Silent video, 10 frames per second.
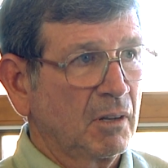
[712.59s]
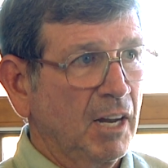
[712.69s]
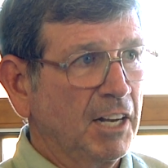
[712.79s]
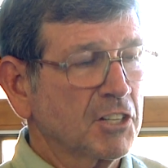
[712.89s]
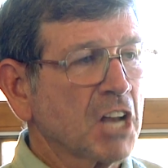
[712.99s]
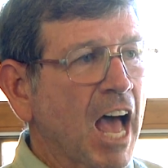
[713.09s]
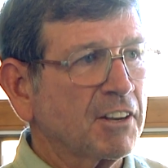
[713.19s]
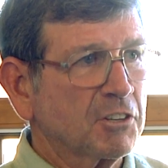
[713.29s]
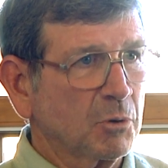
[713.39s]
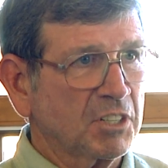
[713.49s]
It is
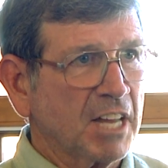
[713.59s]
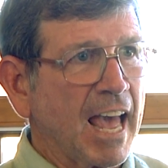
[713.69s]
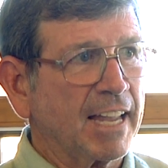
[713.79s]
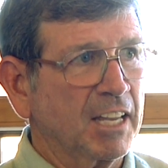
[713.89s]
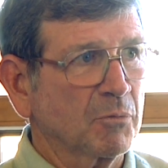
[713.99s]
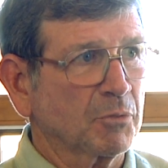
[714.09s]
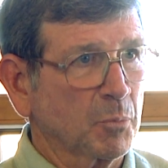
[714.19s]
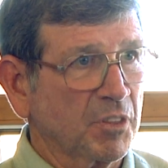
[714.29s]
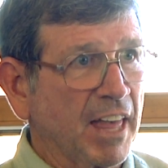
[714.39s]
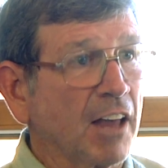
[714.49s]
not to attack him
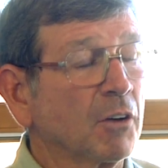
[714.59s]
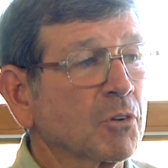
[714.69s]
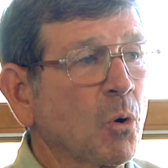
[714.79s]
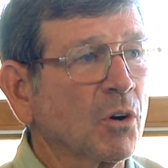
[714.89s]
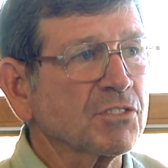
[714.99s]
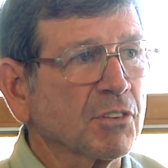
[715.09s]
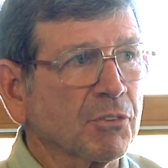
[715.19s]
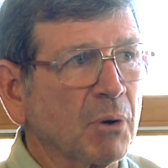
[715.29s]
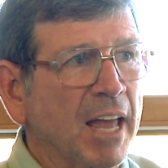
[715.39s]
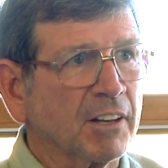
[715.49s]
from without. Of course, the
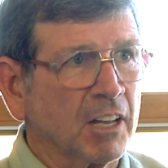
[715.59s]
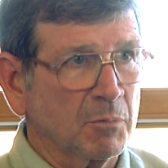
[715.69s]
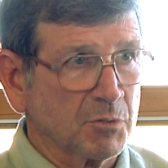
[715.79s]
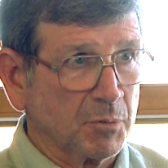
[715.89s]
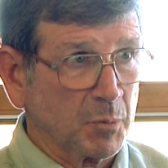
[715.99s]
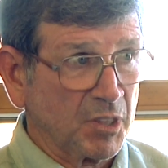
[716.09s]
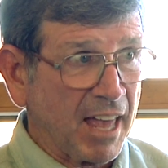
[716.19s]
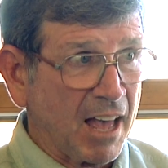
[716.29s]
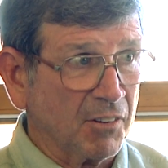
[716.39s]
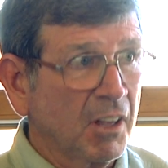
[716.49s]
threat comes from
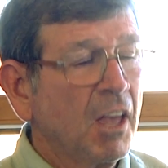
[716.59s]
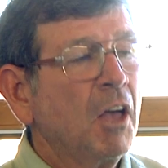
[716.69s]
without,